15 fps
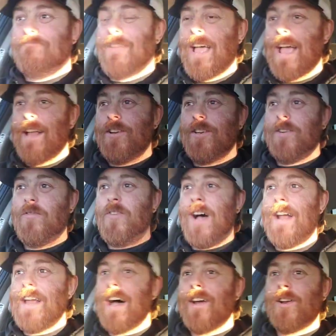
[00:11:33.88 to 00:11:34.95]
and you
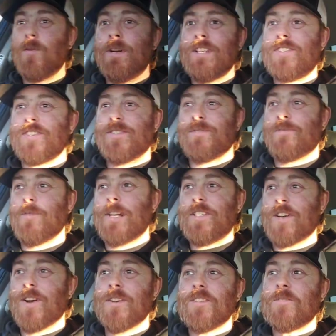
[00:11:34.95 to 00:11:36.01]
find out your
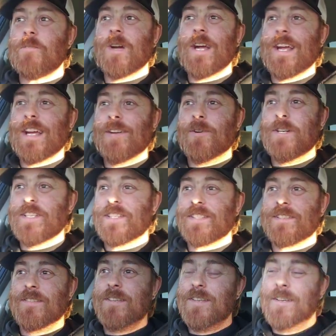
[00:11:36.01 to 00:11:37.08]
return spring was
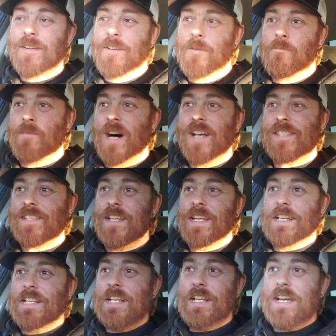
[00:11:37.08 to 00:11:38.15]

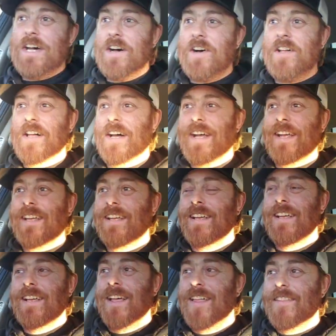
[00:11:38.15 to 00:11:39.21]
busted, you know? Like,
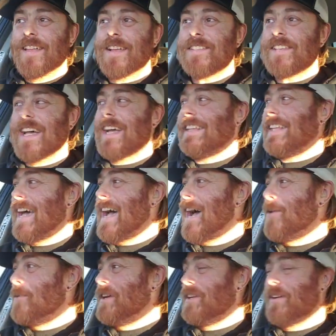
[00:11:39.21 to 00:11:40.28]
things like
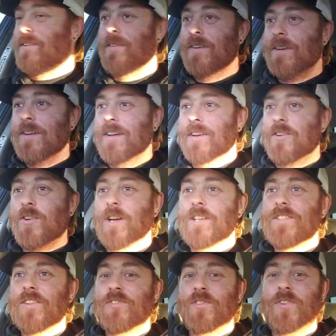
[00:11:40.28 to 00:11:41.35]
that. When you're
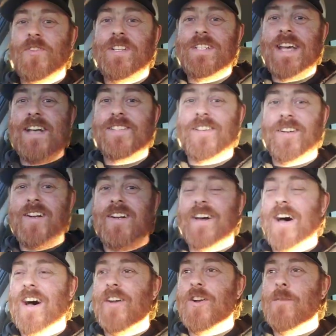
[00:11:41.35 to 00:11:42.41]
cruising through the desert at
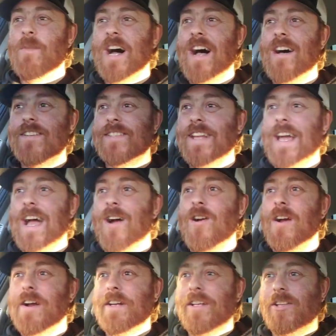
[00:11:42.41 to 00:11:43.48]
100 miles an
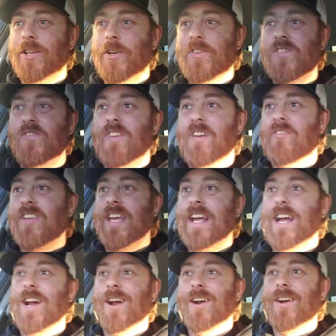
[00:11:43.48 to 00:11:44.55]
hour and you lose fifth
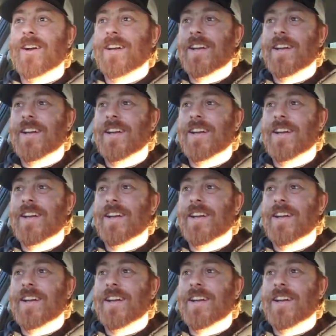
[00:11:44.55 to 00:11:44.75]
gear.